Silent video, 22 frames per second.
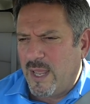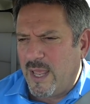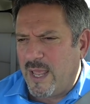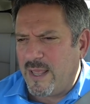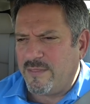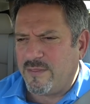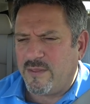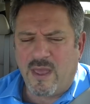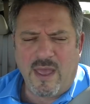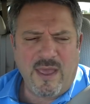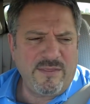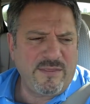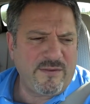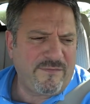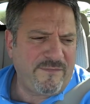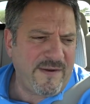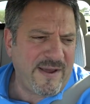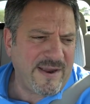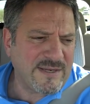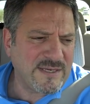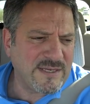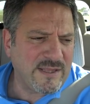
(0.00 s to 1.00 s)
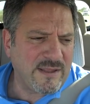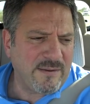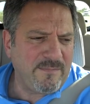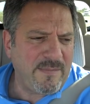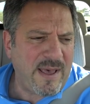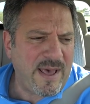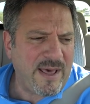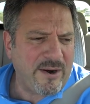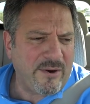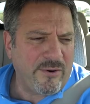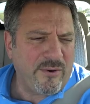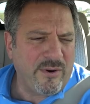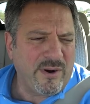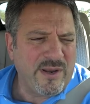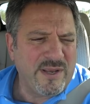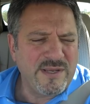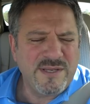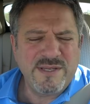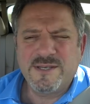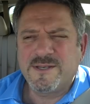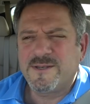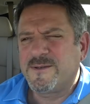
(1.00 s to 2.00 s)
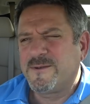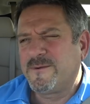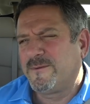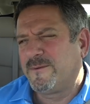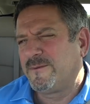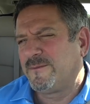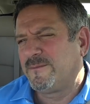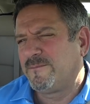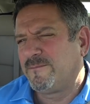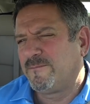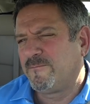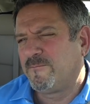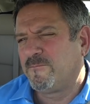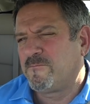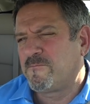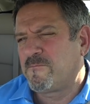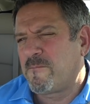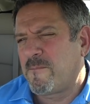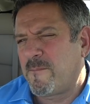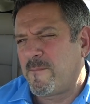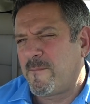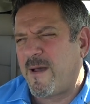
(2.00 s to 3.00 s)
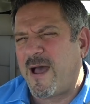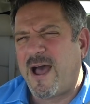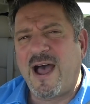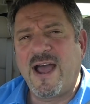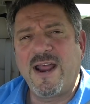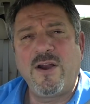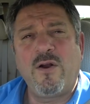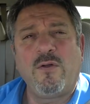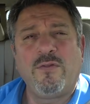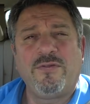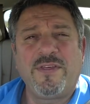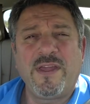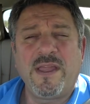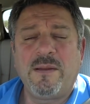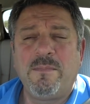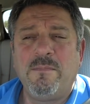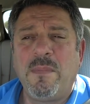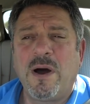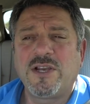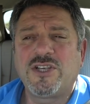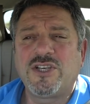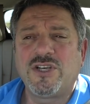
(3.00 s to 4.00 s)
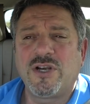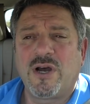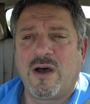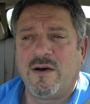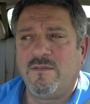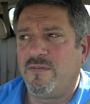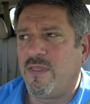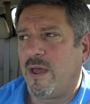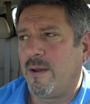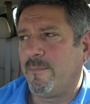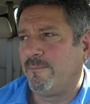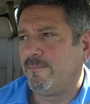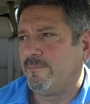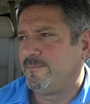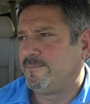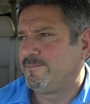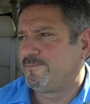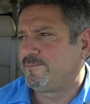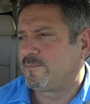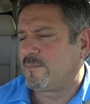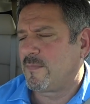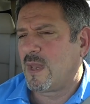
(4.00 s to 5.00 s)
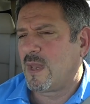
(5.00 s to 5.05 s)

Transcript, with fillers: And, and the fact of the matter is, I don't think much of them.